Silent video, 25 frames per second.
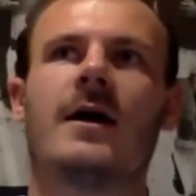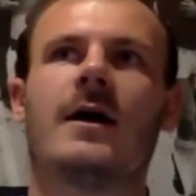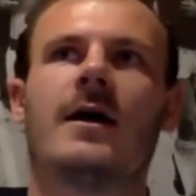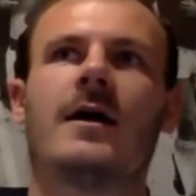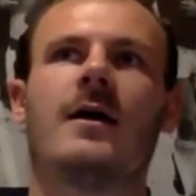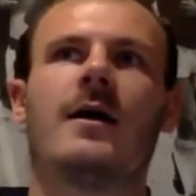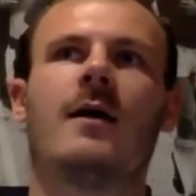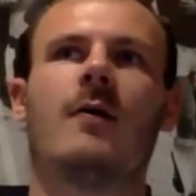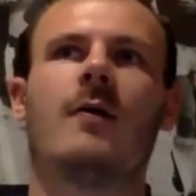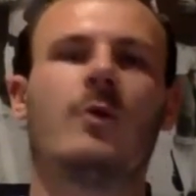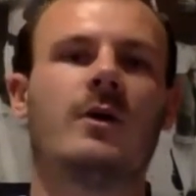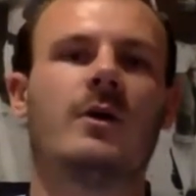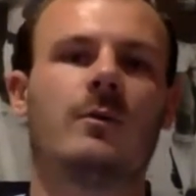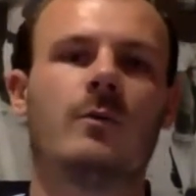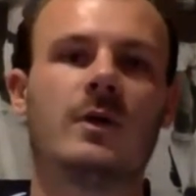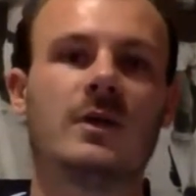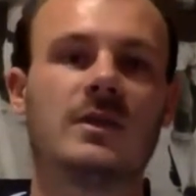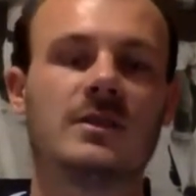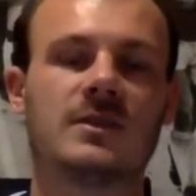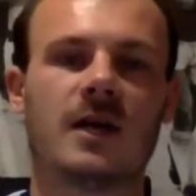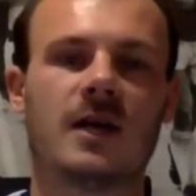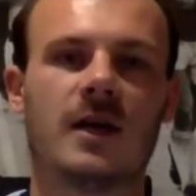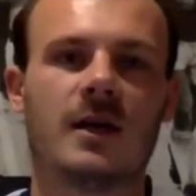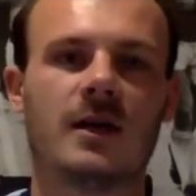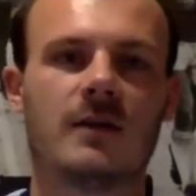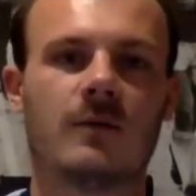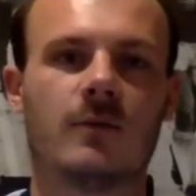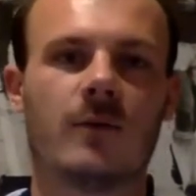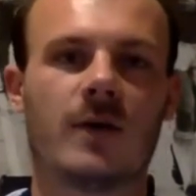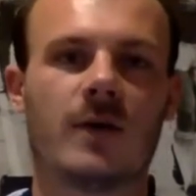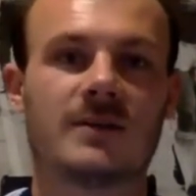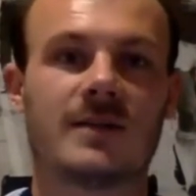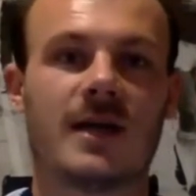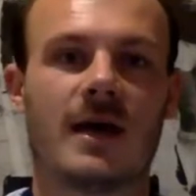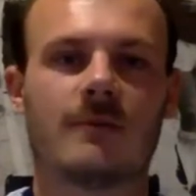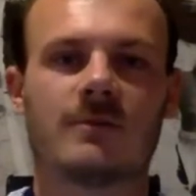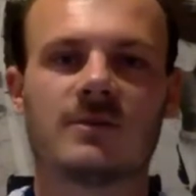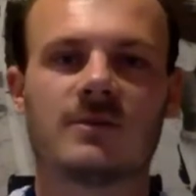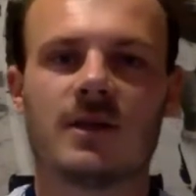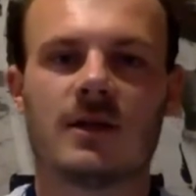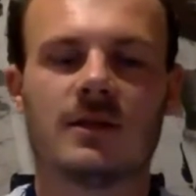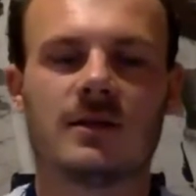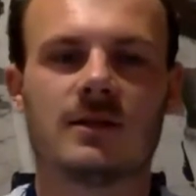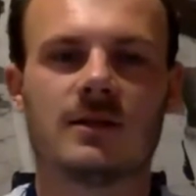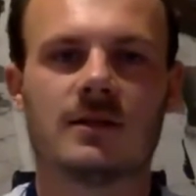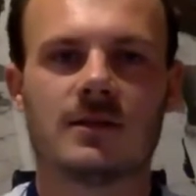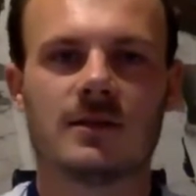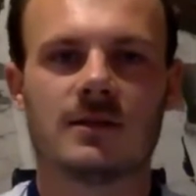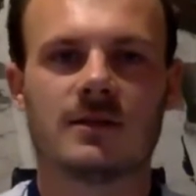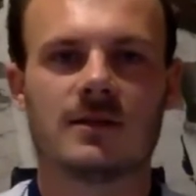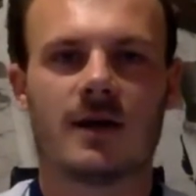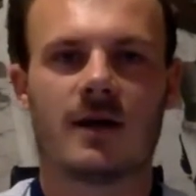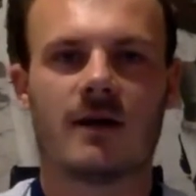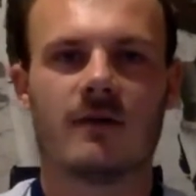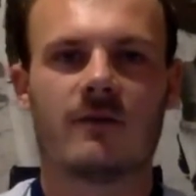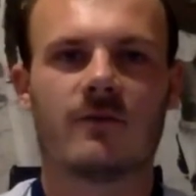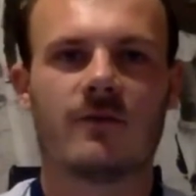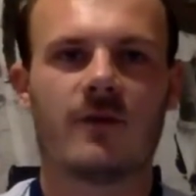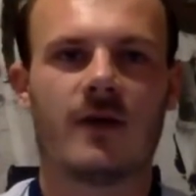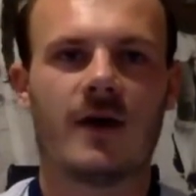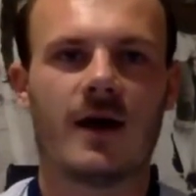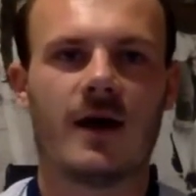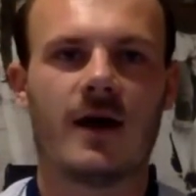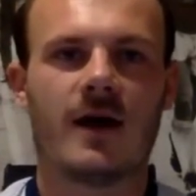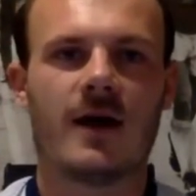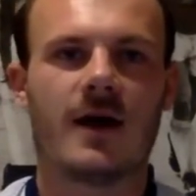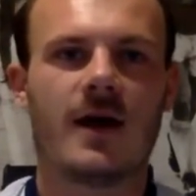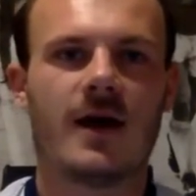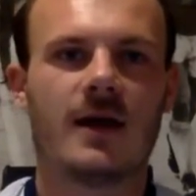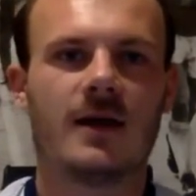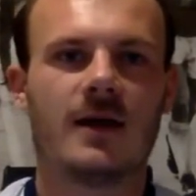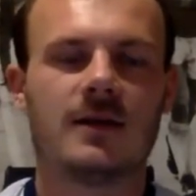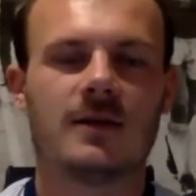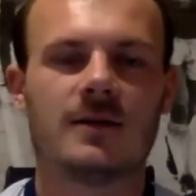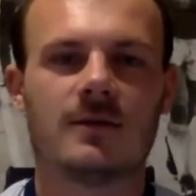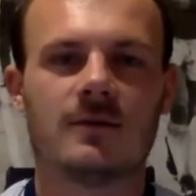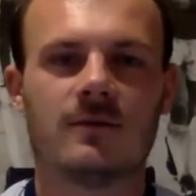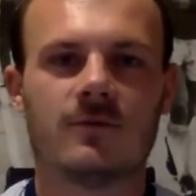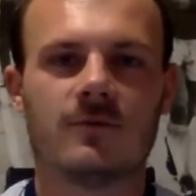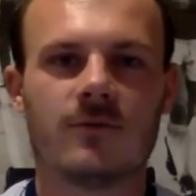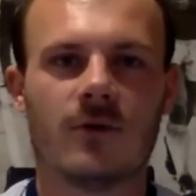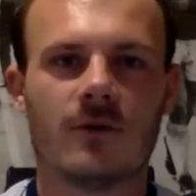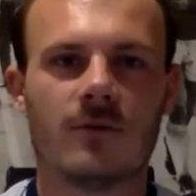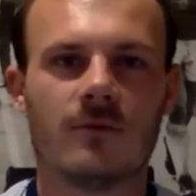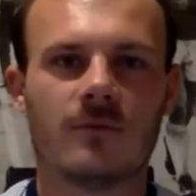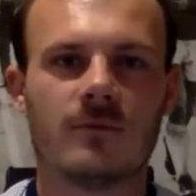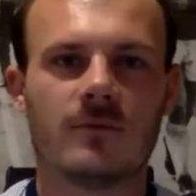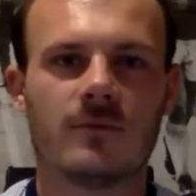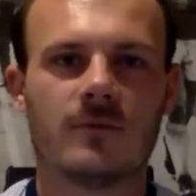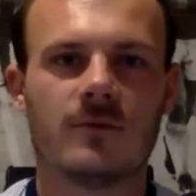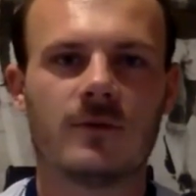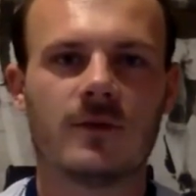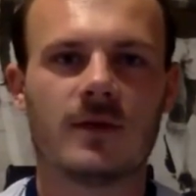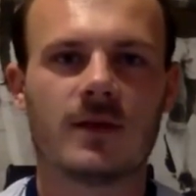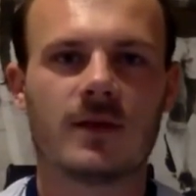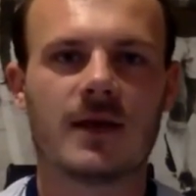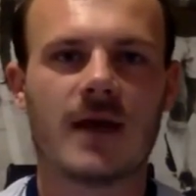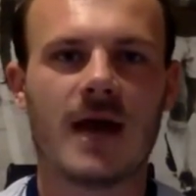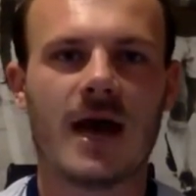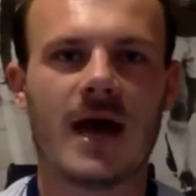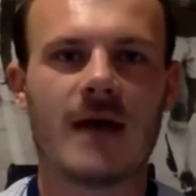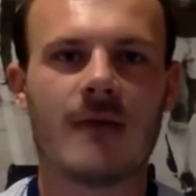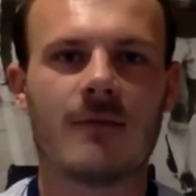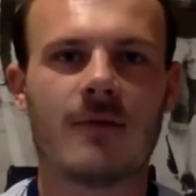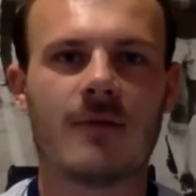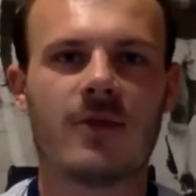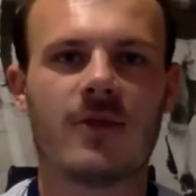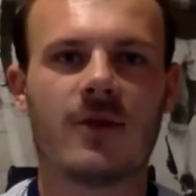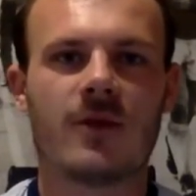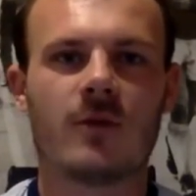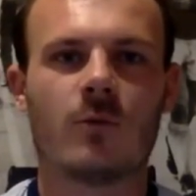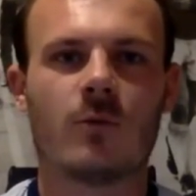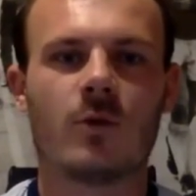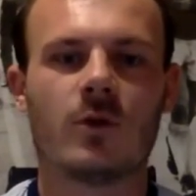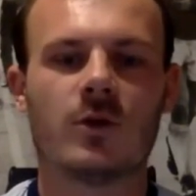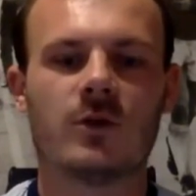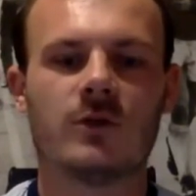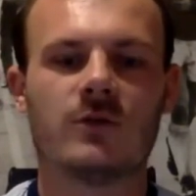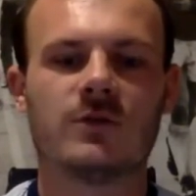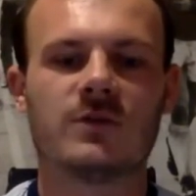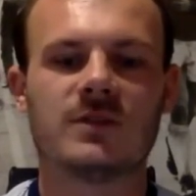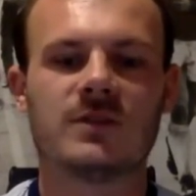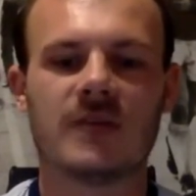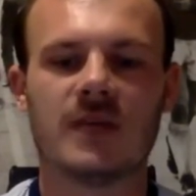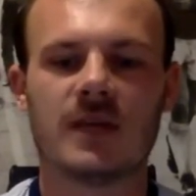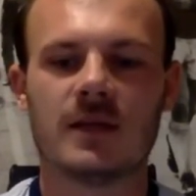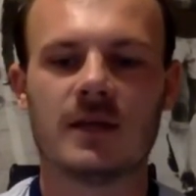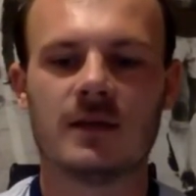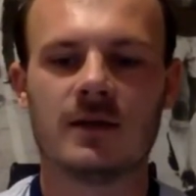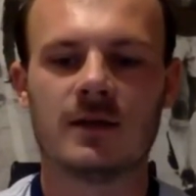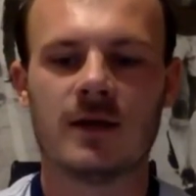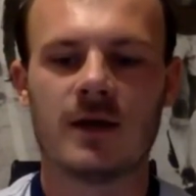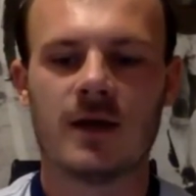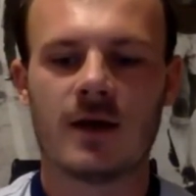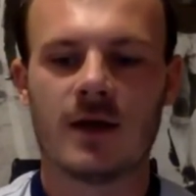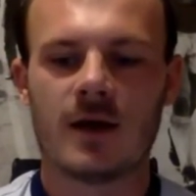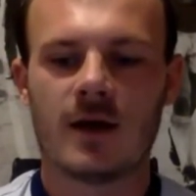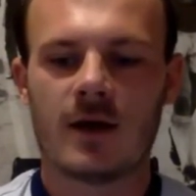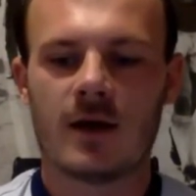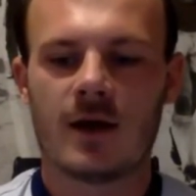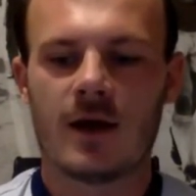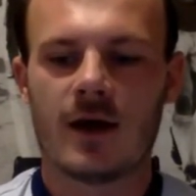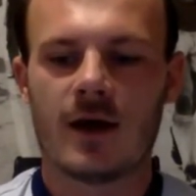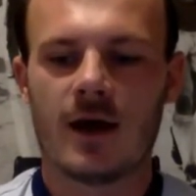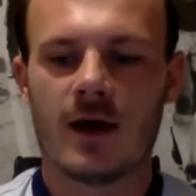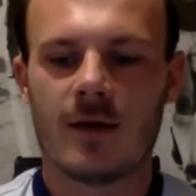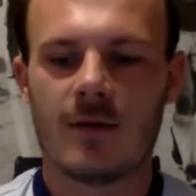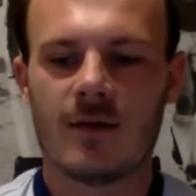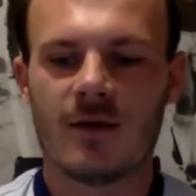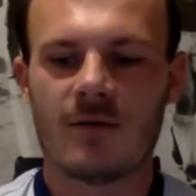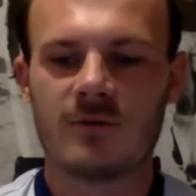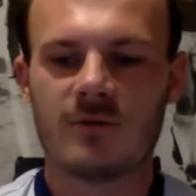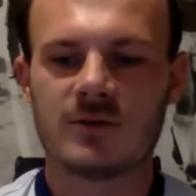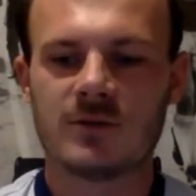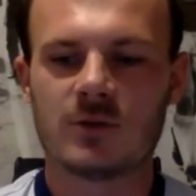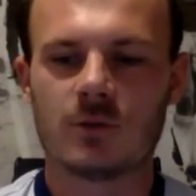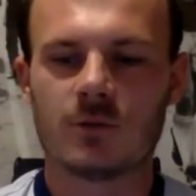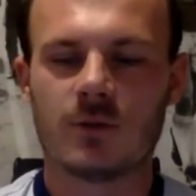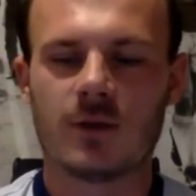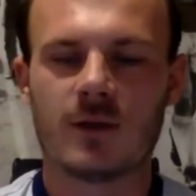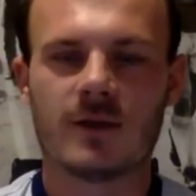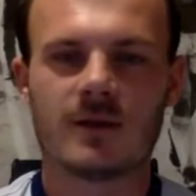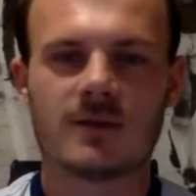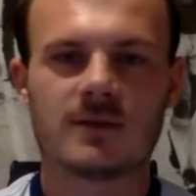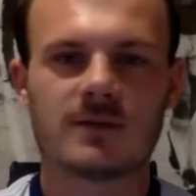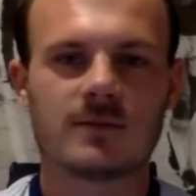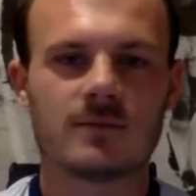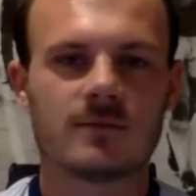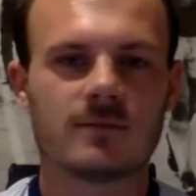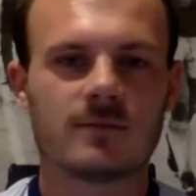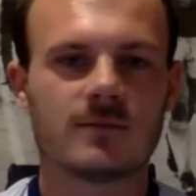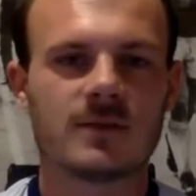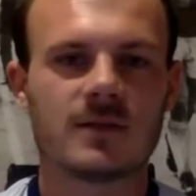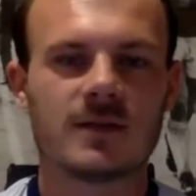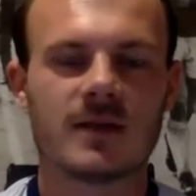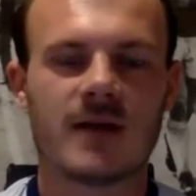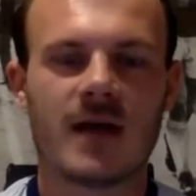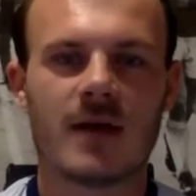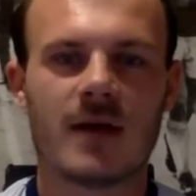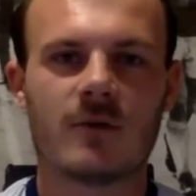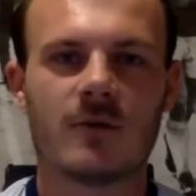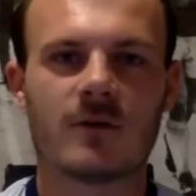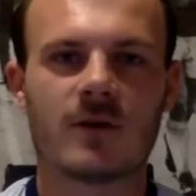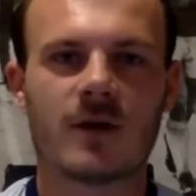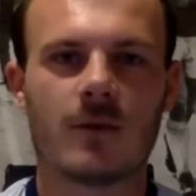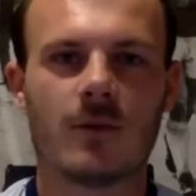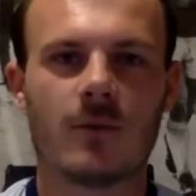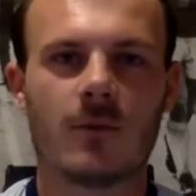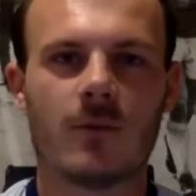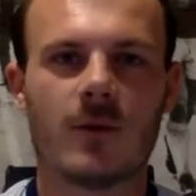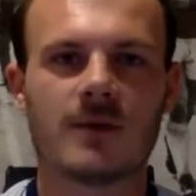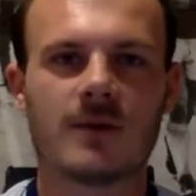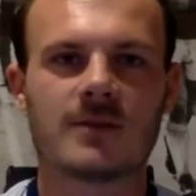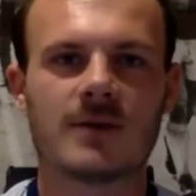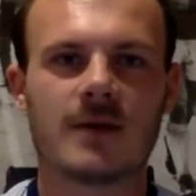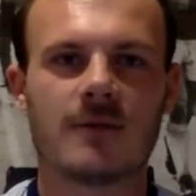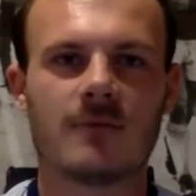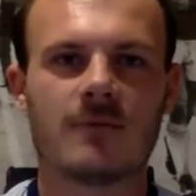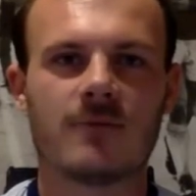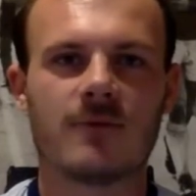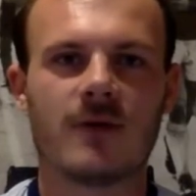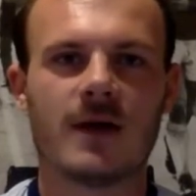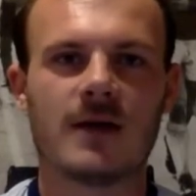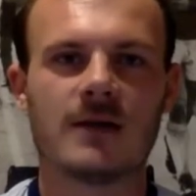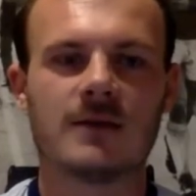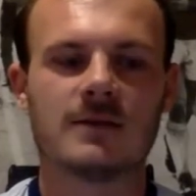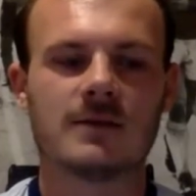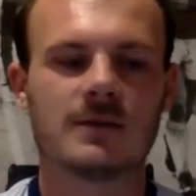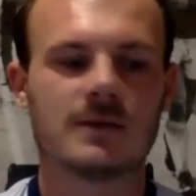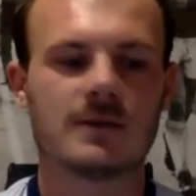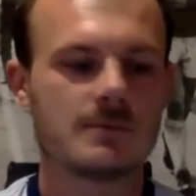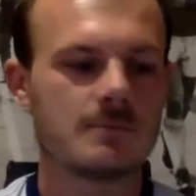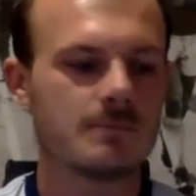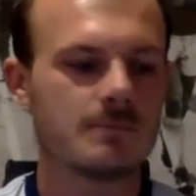West Ham certainly didn't deserve anything from the game. I think what you've seen, I've been talking about this today with a couple of West Ham fans, is